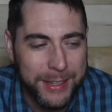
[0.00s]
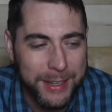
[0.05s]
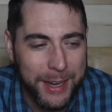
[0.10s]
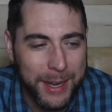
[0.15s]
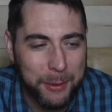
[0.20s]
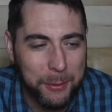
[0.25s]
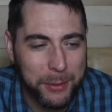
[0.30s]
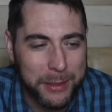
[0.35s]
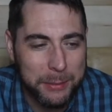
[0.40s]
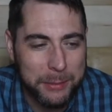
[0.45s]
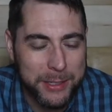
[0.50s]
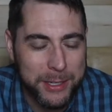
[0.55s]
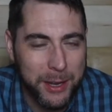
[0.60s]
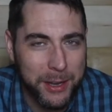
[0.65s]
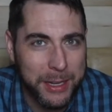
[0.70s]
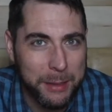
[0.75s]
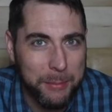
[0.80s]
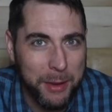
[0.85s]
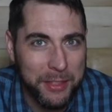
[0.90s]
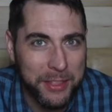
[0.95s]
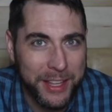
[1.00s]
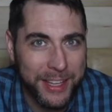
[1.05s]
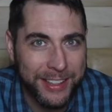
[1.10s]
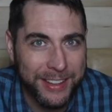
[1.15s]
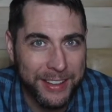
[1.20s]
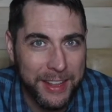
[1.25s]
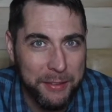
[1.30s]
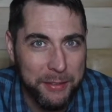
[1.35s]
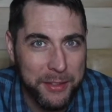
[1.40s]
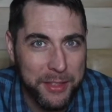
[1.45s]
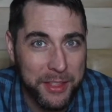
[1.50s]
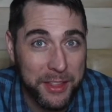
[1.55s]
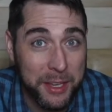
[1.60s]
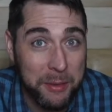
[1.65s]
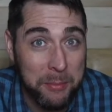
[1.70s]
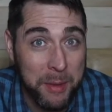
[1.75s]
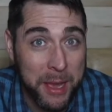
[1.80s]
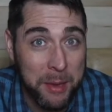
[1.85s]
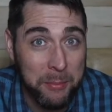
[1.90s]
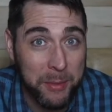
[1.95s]
And we're going to be talking about the 11th
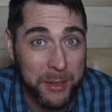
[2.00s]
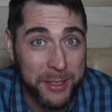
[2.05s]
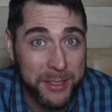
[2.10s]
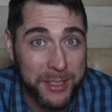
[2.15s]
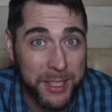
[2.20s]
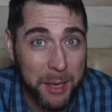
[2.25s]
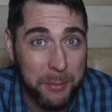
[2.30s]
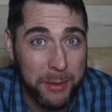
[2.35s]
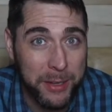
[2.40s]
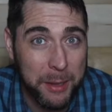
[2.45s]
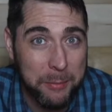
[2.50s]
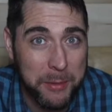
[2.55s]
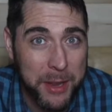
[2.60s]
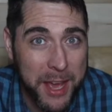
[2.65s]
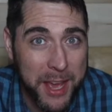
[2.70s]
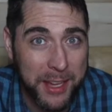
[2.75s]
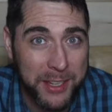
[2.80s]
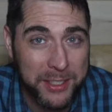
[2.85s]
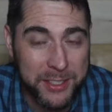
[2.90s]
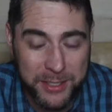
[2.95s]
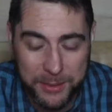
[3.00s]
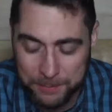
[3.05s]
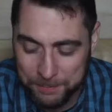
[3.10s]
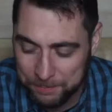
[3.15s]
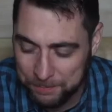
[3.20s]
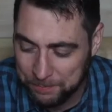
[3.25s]
commandment coming up next.